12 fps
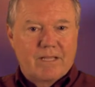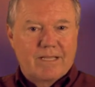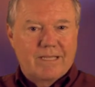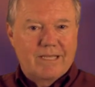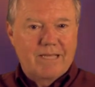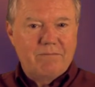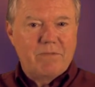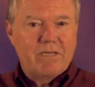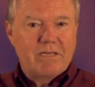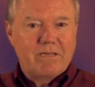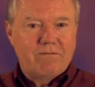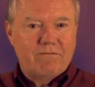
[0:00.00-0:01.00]
Let me
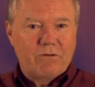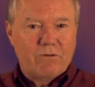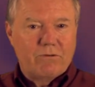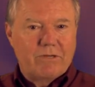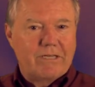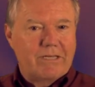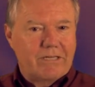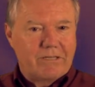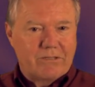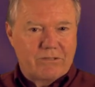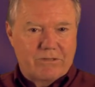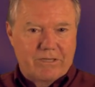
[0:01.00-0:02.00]
give you an
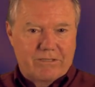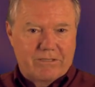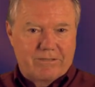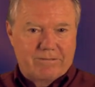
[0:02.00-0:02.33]
illustration.